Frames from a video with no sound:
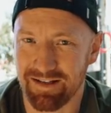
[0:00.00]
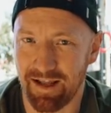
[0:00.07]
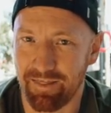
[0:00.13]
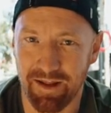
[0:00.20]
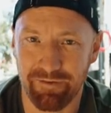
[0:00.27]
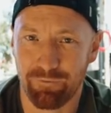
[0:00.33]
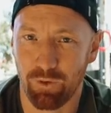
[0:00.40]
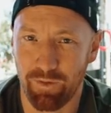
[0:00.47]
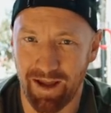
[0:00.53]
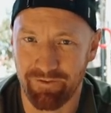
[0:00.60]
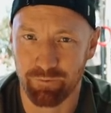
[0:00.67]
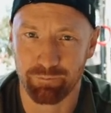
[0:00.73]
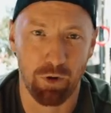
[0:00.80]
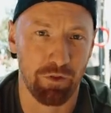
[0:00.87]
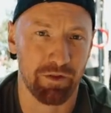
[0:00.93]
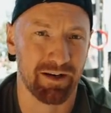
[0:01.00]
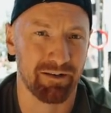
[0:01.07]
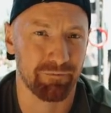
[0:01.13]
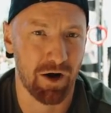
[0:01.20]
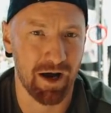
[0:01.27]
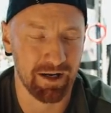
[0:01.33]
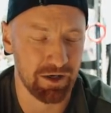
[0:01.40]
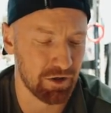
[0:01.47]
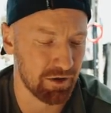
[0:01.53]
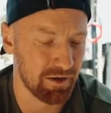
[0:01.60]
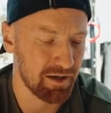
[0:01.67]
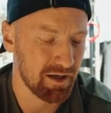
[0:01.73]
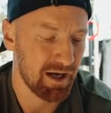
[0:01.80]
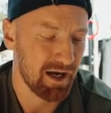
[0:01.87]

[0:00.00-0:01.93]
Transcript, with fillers: and therefore they haven't bothered inviting her.